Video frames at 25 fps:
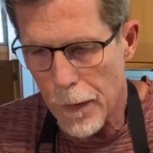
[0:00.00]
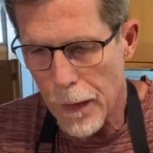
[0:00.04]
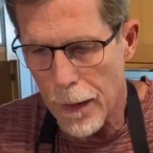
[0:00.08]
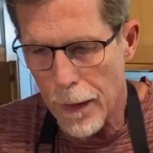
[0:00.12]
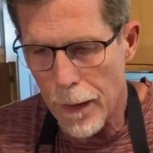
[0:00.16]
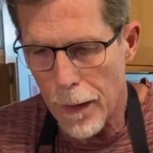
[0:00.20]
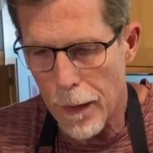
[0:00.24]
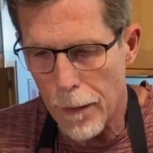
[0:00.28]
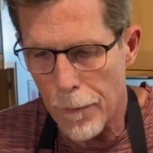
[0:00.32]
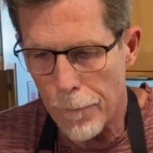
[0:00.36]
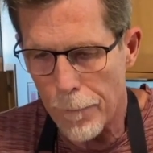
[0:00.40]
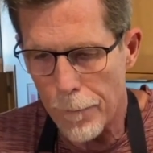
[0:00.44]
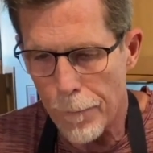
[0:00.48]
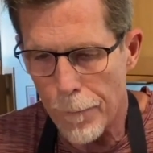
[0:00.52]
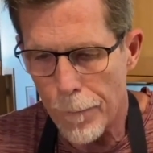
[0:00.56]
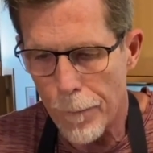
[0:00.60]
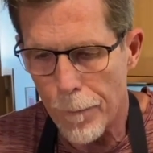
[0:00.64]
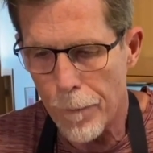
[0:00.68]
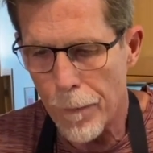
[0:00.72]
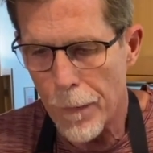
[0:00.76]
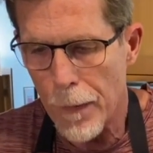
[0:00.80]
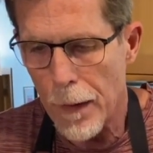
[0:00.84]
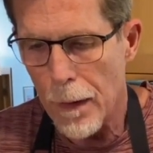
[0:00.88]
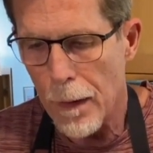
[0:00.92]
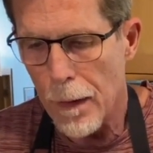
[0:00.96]
Yeah,
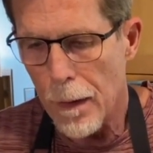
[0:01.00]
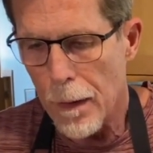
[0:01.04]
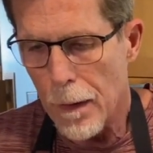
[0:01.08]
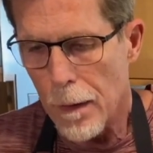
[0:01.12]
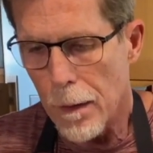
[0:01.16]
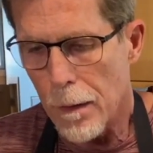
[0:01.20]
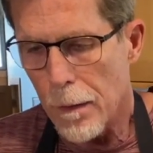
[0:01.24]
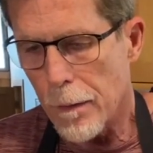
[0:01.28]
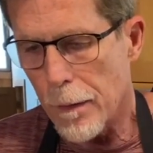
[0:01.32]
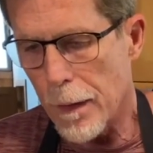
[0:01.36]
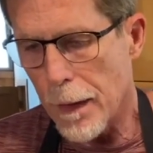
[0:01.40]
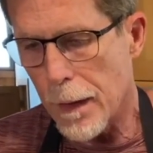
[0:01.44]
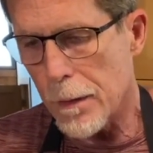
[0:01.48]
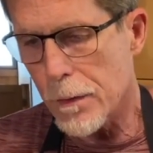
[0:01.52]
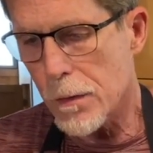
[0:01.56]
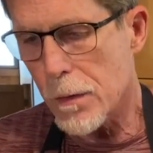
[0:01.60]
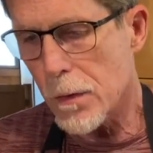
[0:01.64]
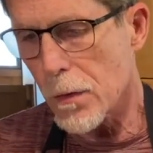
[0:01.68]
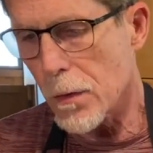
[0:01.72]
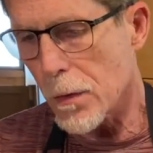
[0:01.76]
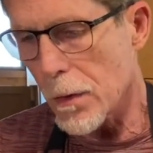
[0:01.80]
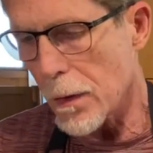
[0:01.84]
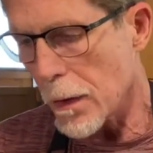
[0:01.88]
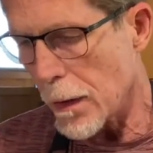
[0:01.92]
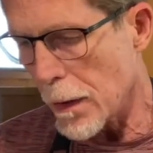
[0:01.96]
that's
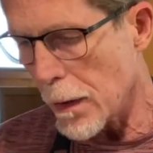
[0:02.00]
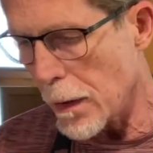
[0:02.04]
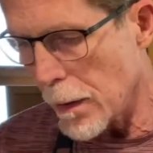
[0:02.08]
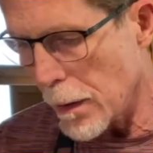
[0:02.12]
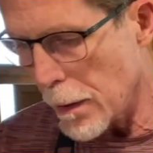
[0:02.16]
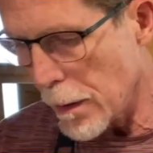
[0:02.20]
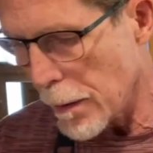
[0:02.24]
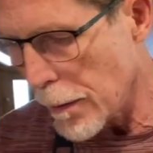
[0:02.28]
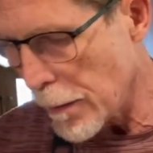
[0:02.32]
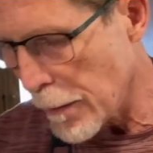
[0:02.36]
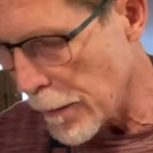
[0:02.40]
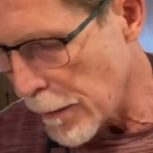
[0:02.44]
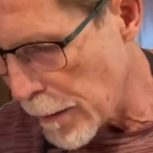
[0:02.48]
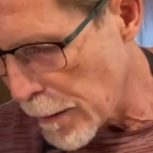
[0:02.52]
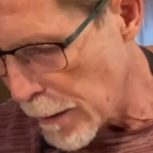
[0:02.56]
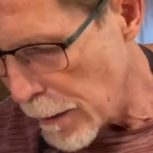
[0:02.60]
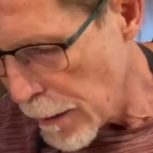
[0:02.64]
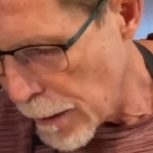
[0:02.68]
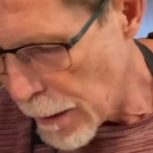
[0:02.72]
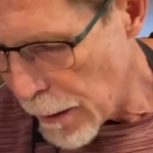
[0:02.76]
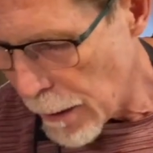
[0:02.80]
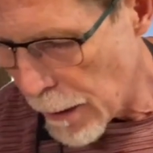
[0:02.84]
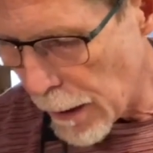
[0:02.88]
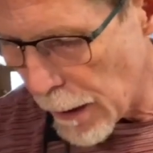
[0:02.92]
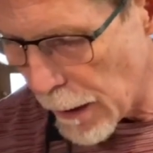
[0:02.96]
good.
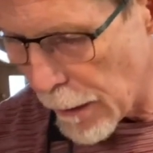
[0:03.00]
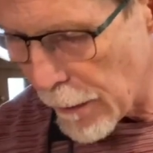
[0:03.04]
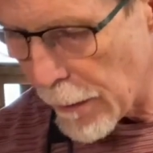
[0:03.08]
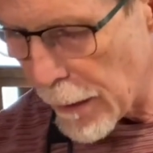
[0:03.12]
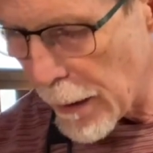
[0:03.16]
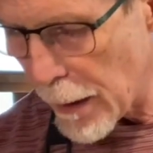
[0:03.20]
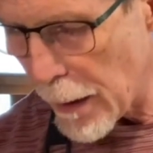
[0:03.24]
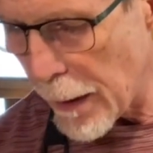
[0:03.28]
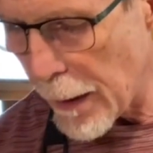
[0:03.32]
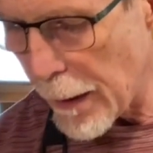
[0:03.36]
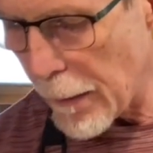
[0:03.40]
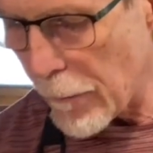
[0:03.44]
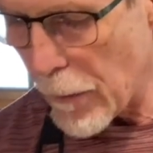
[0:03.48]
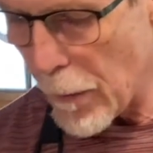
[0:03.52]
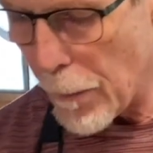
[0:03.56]
And then I have